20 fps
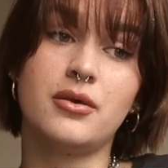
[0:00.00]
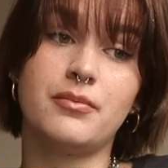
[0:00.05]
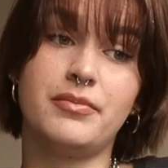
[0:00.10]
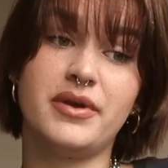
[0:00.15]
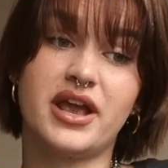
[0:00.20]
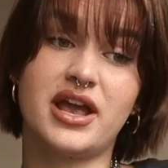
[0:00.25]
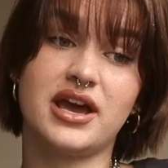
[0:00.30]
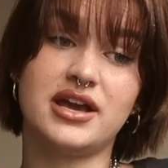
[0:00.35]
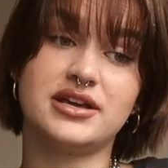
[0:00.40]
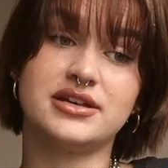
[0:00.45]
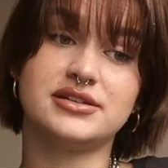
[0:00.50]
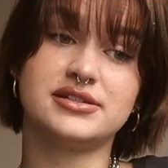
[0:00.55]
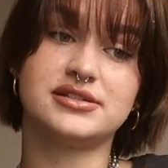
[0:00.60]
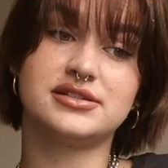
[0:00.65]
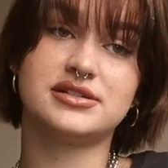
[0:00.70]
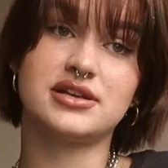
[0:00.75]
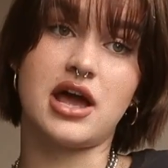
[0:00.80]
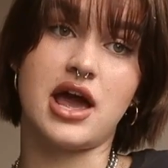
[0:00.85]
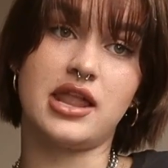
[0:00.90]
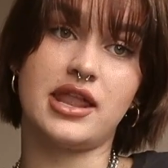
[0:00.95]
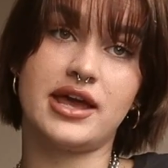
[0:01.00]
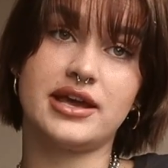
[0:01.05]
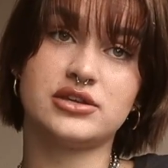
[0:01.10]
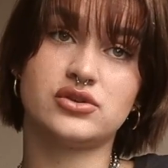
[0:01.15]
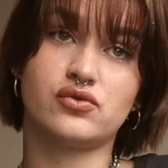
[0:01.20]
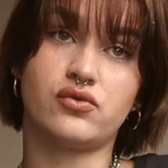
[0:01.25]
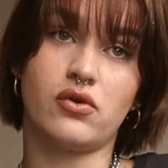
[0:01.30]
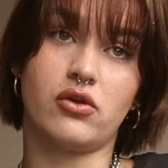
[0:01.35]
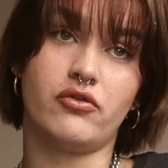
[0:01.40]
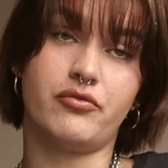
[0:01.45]
Because LA
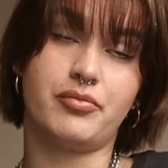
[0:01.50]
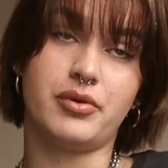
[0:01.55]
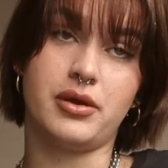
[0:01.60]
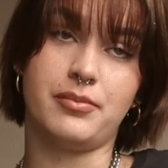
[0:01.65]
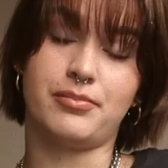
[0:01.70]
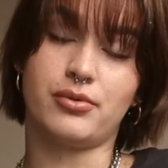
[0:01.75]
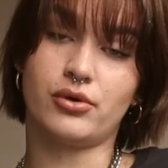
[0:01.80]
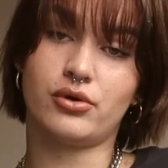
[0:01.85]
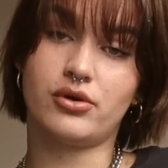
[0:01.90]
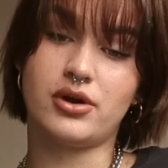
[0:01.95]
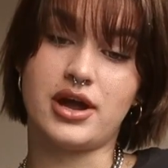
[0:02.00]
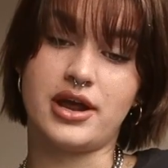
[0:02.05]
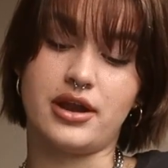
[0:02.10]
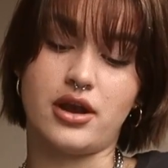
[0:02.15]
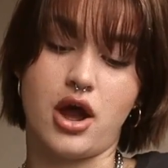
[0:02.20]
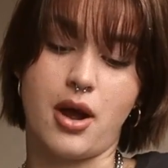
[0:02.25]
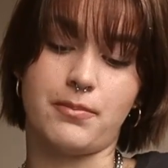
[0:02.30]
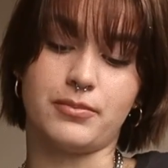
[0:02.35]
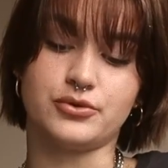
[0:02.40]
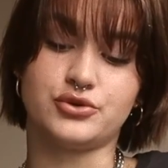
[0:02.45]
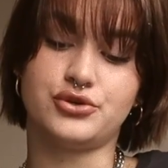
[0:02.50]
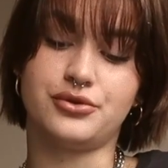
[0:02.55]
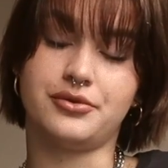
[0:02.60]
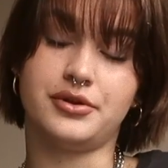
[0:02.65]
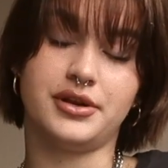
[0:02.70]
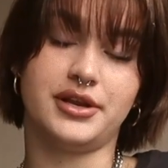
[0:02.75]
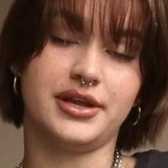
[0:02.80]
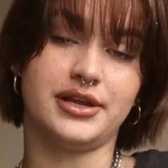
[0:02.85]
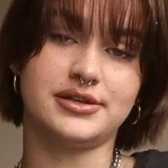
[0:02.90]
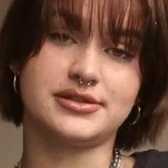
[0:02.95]
is full of people and
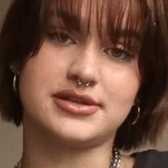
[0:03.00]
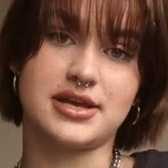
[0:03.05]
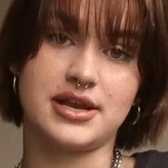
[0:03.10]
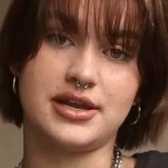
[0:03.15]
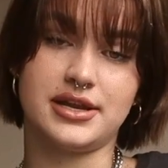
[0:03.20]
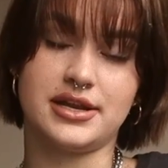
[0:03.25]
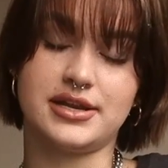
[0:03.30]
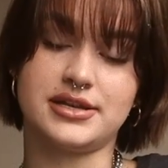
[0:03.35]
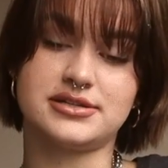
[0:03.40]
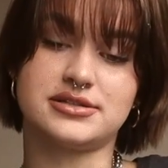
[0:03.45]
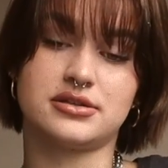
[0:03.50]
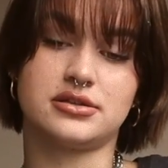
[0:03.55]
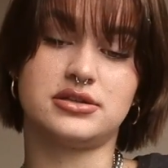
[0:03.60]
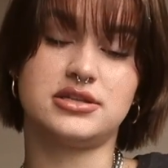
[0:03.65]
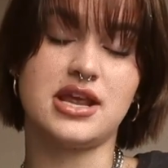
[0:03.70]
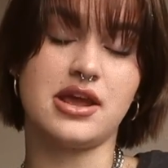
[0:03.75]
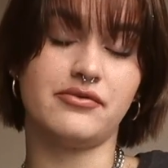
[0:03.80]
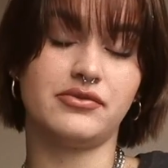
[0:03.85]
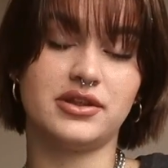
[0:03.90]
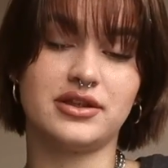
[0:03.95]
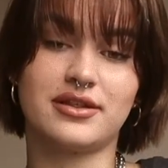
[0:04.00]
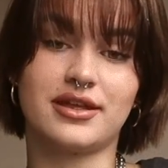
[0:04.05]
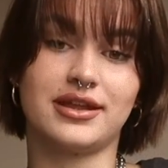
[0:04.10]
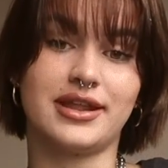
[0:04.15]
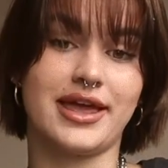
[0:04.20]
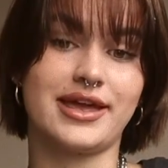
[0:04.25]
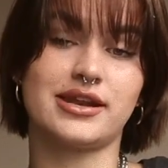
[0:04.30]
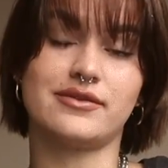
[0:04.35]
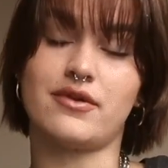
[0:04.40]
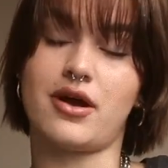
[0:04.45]
opportunities, and it is definitely the
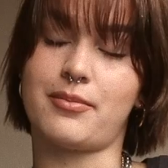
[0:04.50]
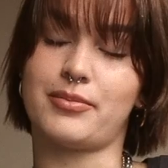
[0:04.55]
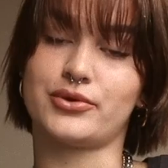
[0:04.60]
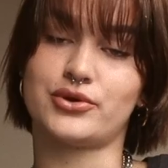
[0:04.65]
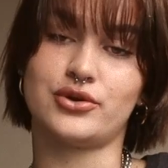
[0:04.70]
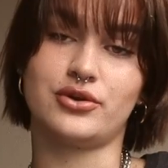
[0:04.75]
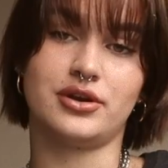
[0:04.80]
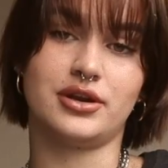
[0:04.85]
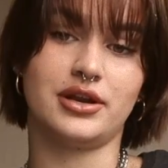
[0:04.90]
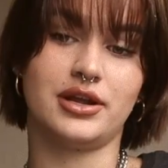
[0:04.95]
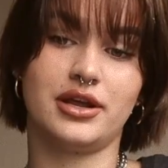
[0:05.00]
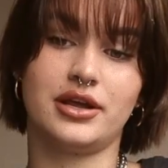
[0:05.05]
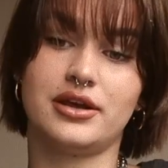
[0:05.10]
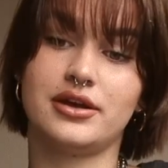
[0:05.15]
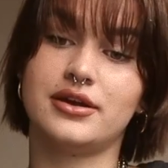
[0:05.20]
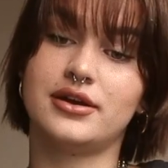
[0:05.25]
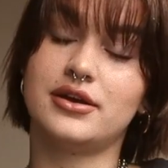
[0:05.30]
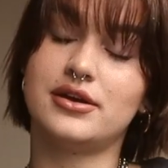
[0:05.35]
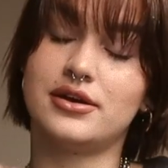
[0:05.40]
land of opportunity.